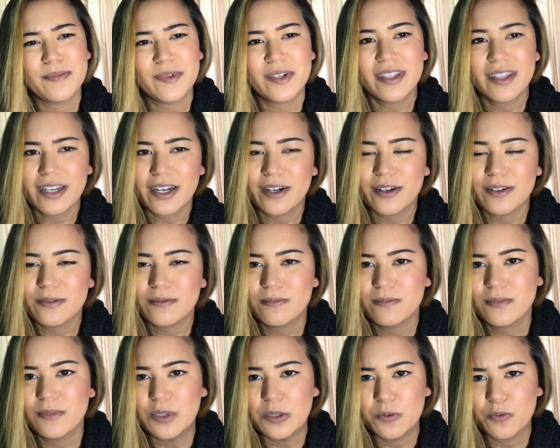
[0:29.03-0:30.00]
without
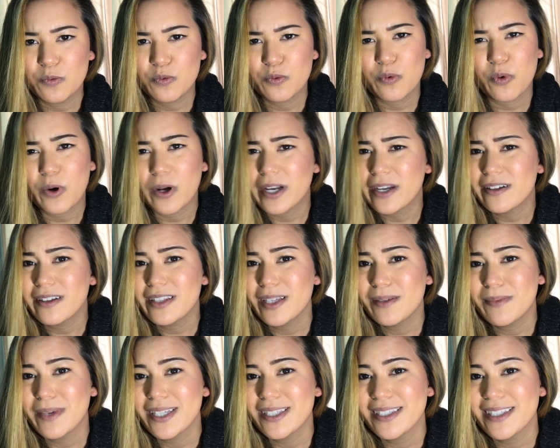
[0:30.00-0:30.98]

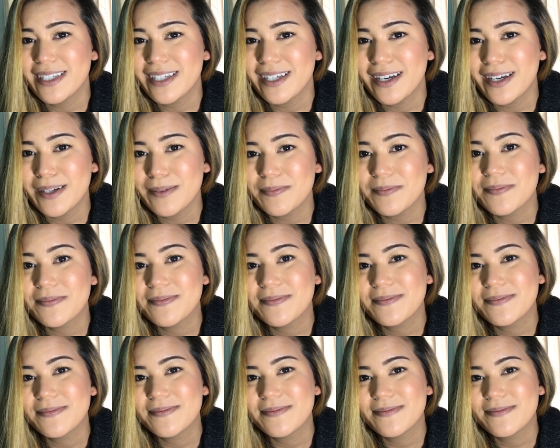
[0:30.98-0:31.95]
royally messing up,
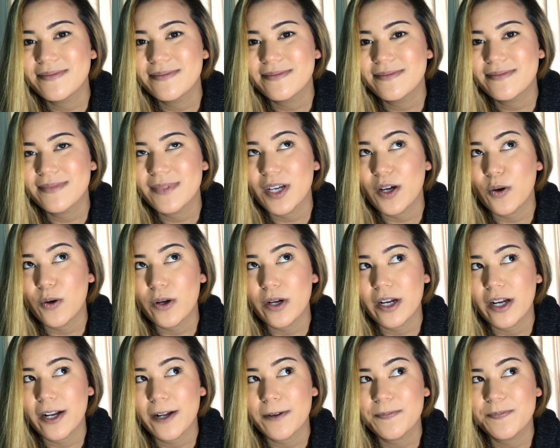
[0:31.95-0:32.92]

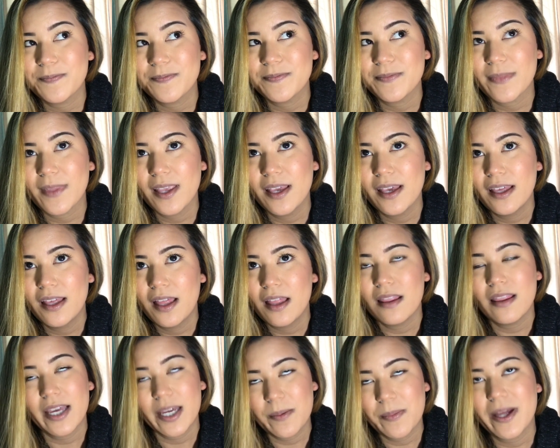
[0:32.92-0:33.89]
or
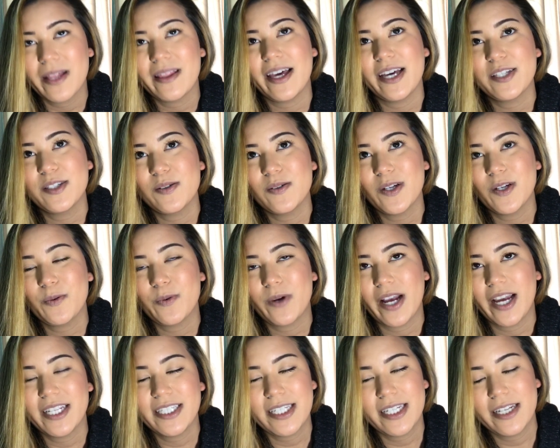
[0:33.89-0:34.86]
like my last one
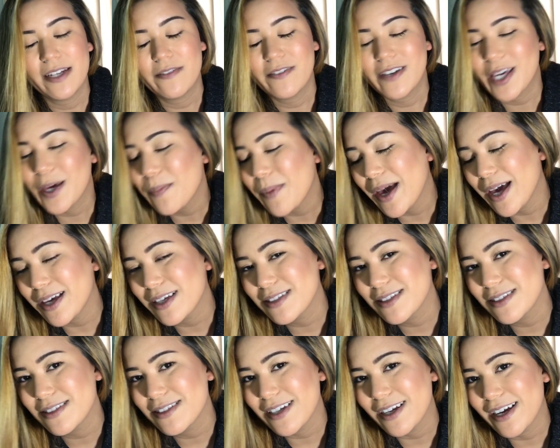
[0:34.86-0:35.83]
where I didn't even get
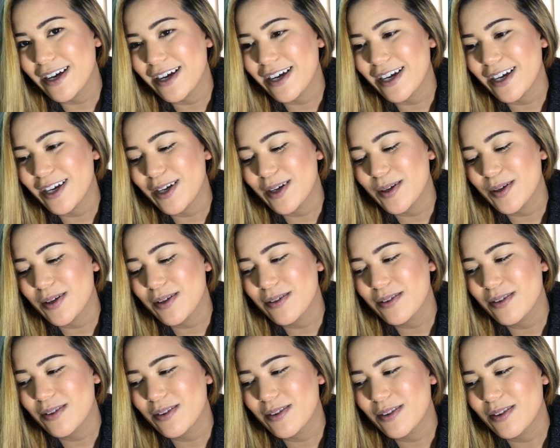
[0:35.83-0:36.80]
past
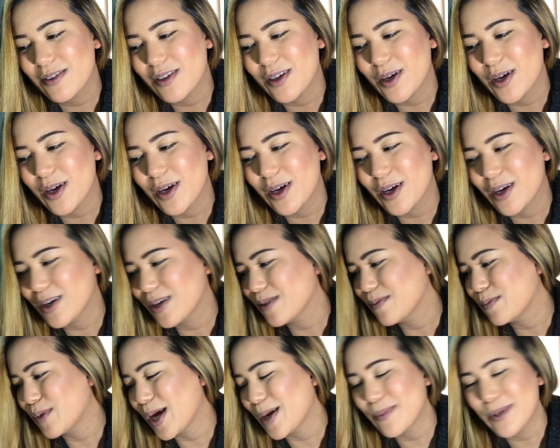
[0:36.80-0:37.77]
the
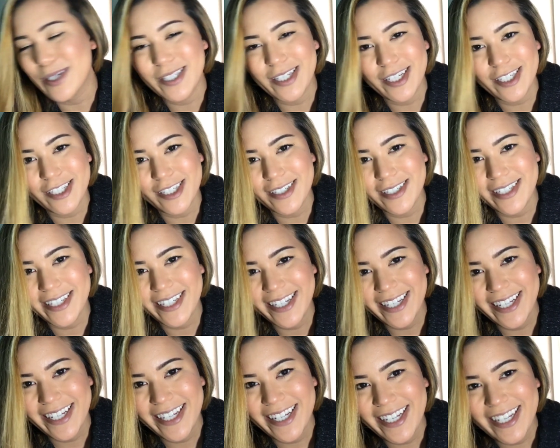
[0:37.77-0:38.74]
primer section.
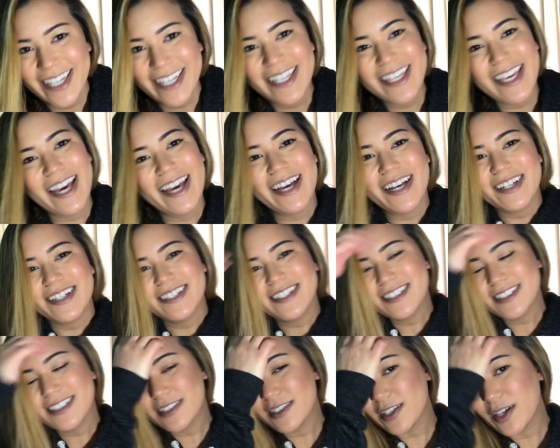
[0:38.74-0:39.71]
Yeah,
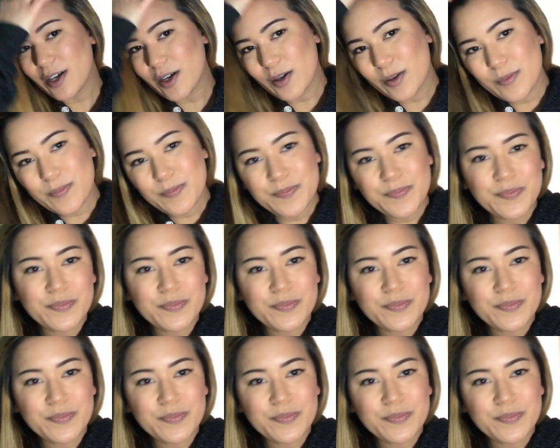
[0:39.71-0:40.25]
so